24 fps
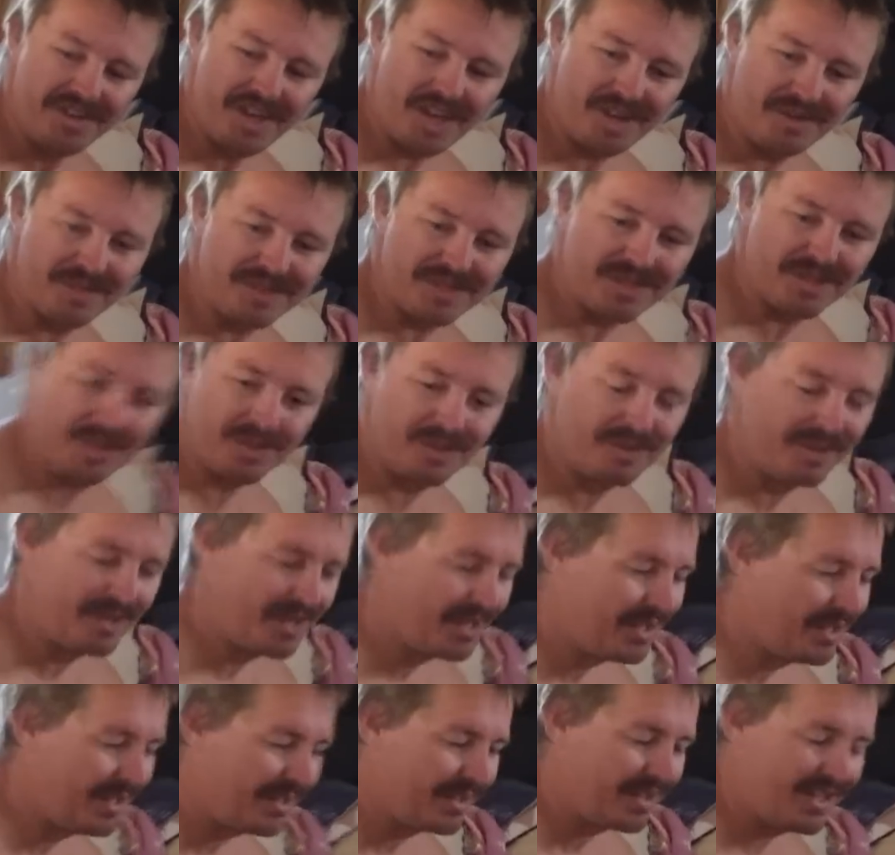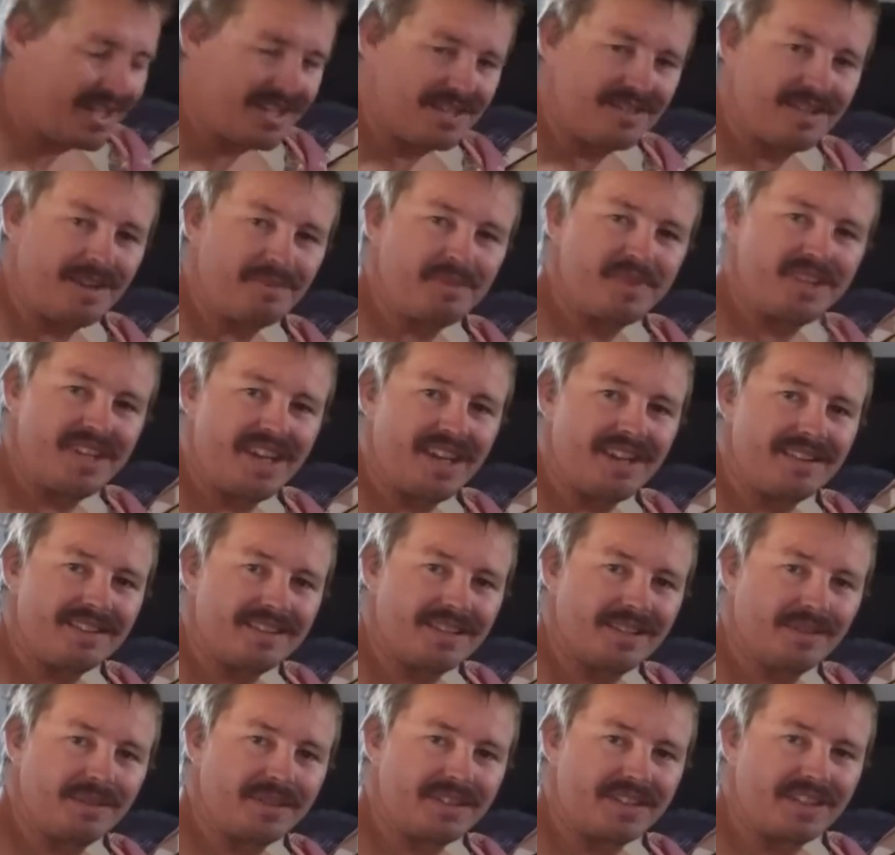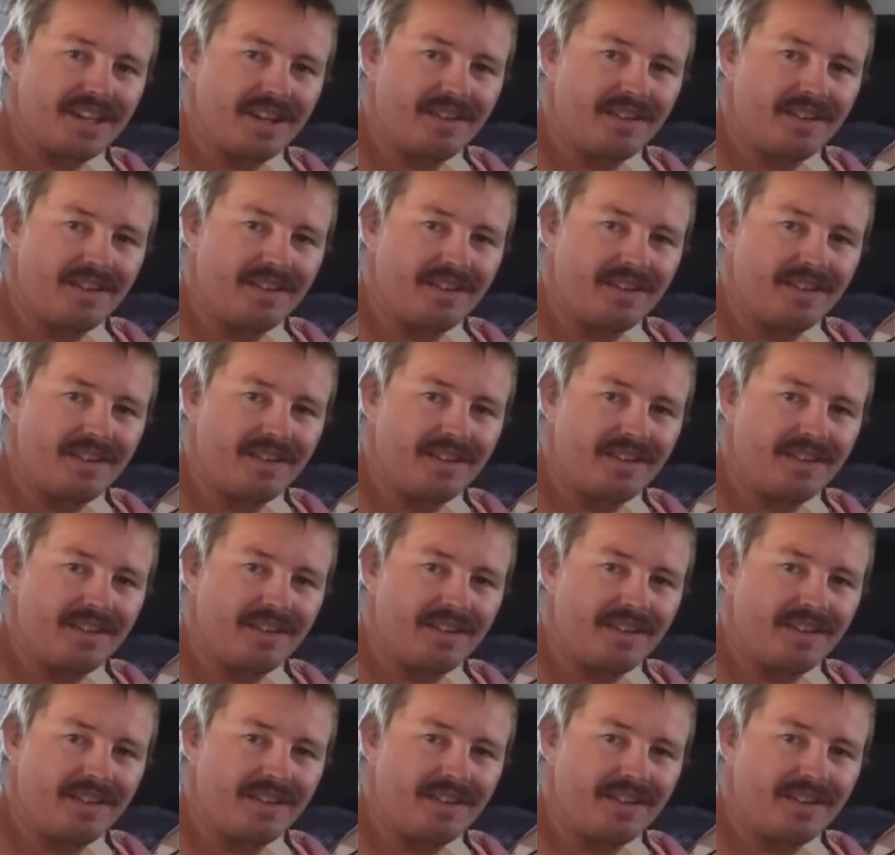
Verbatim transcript: No, it's good. The kids are up to date, so we can